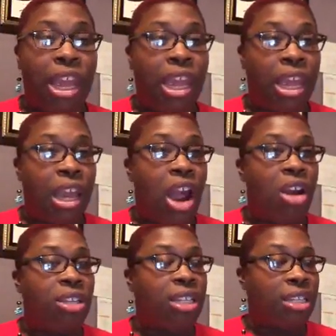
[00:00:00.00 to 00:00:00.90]
in
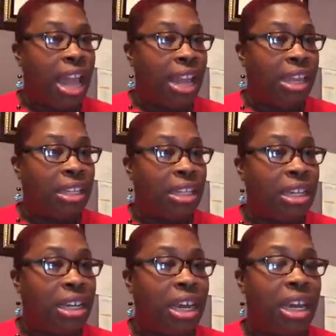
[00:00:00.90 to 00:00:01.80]
our
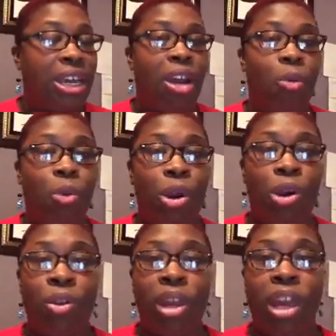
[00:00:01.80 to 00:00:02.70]
society, in our
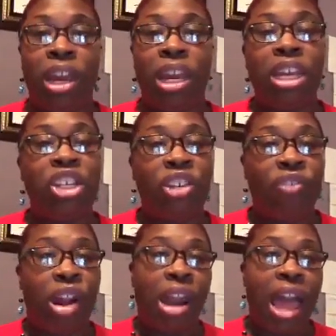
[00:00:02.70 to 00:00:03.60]
world, in each of
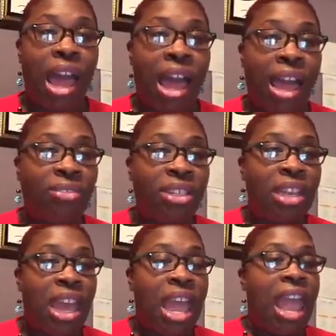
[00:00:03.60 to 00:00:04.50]
our lives,
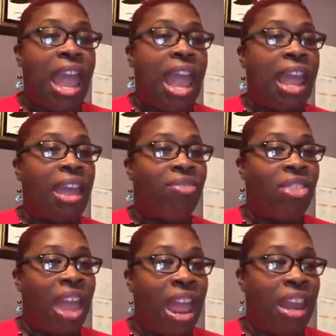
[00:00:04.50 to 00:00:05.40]
and
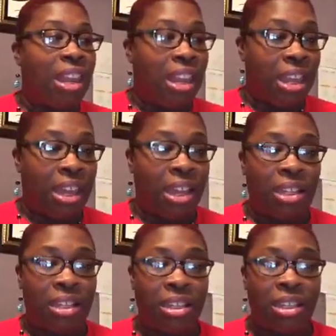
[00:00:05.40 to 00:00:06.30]
that
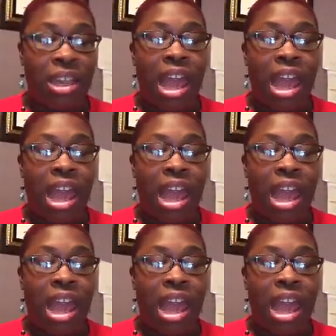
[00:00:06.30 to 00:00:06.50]
is